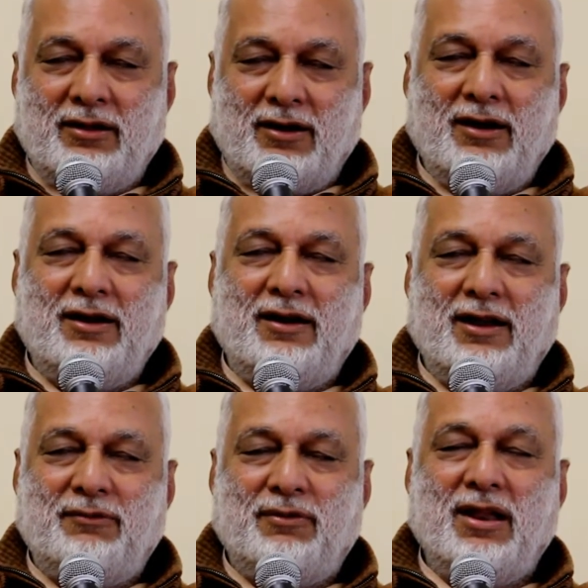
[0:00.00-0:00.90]
in the early
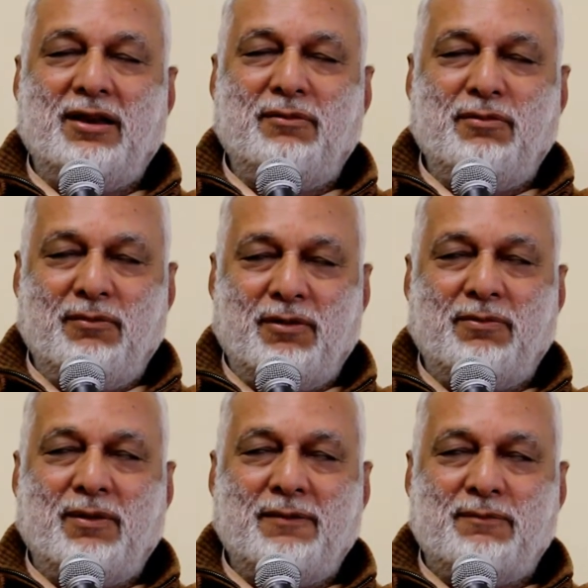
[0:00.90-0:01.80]
days, when I
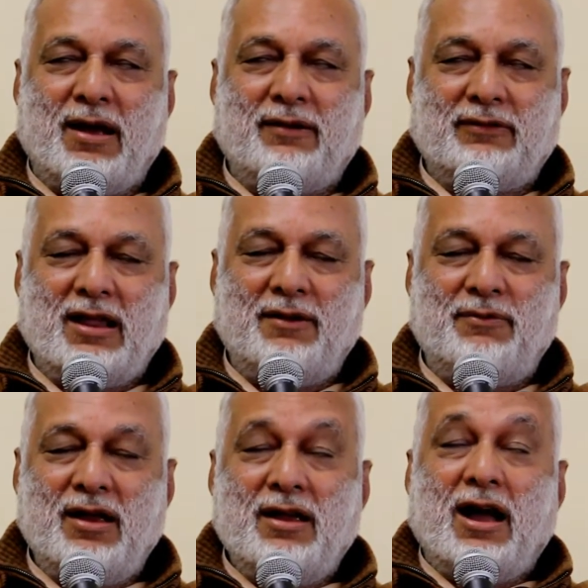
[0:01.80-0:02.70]
remember my past
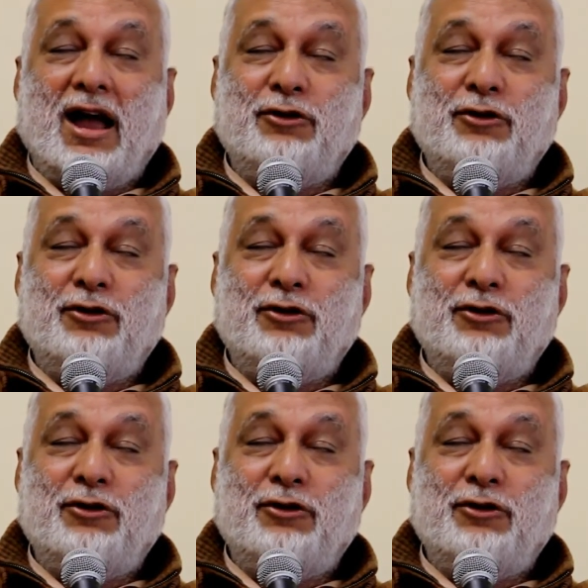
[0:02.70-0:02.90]
life,